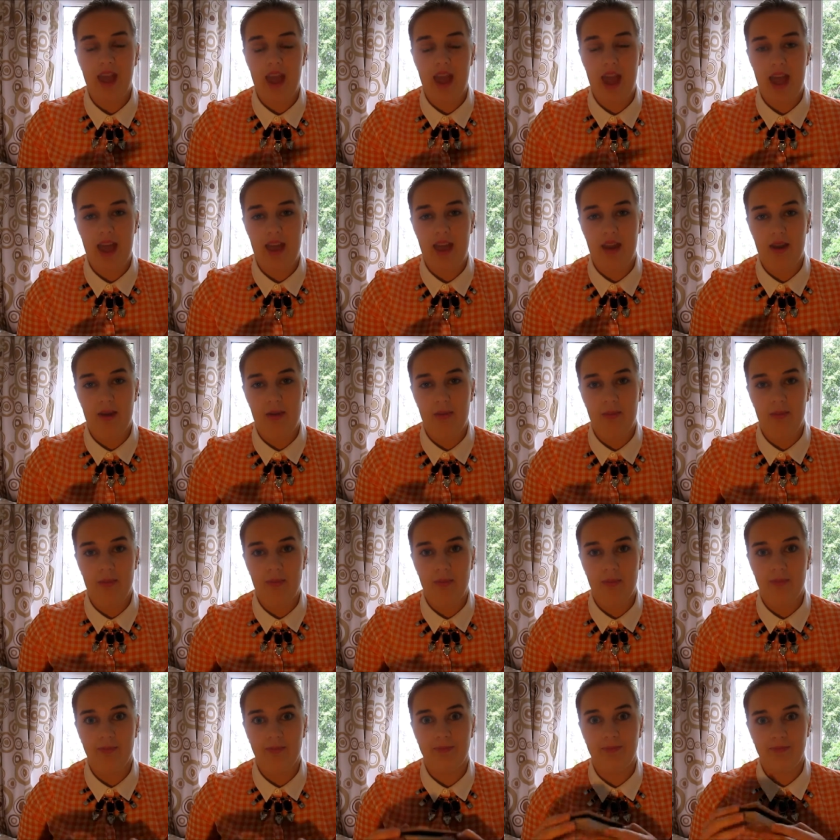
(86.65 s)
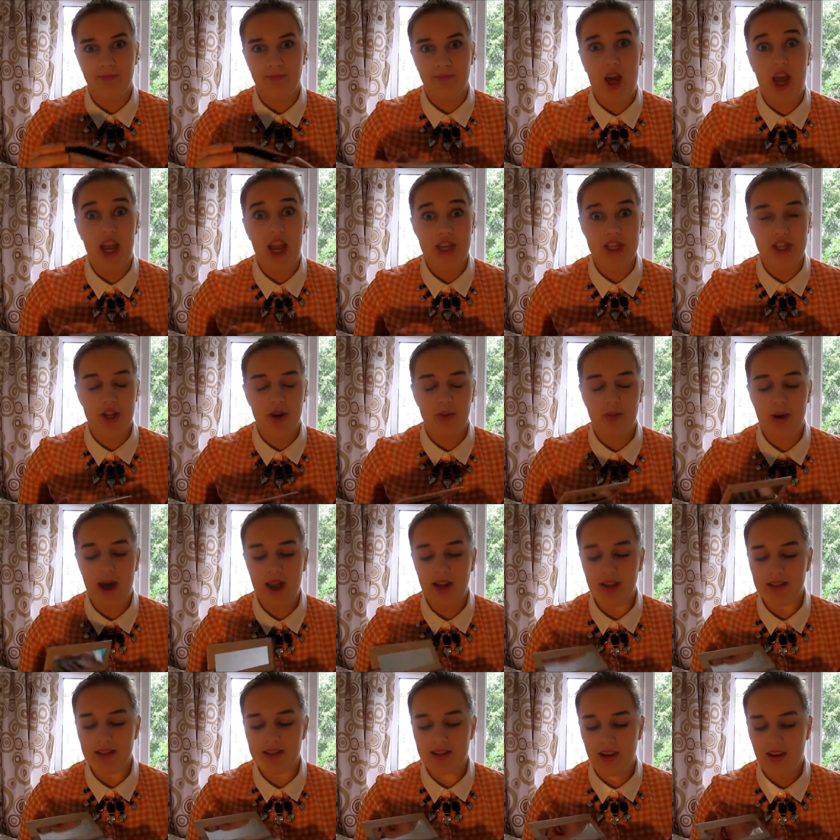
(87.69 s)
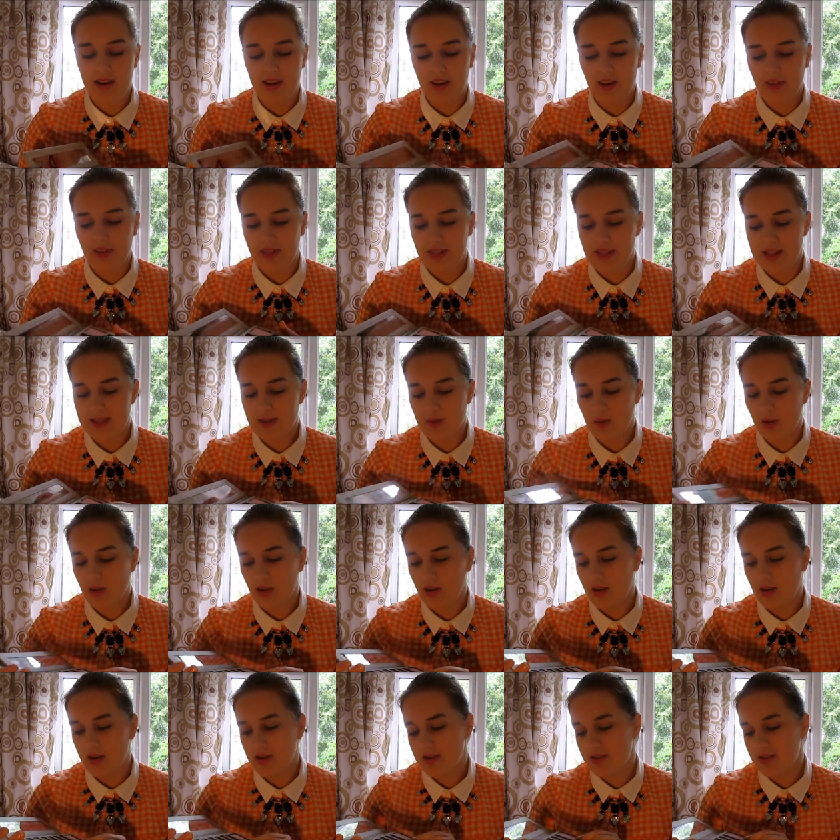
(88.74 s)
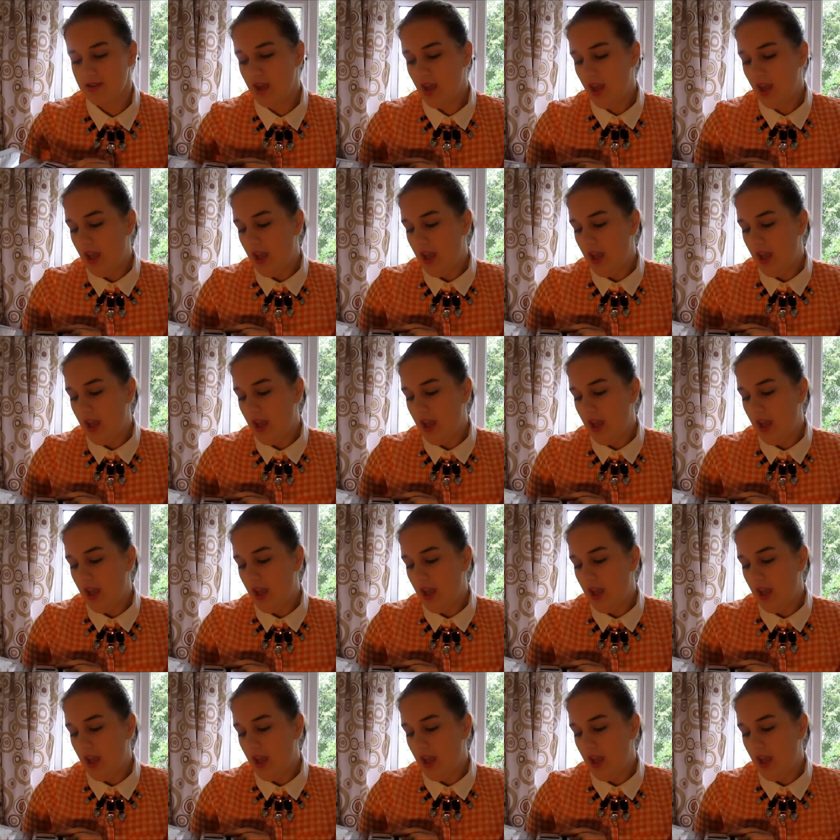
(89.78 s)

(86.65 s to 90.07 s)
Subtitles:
eyeshadow palette, and I got this one because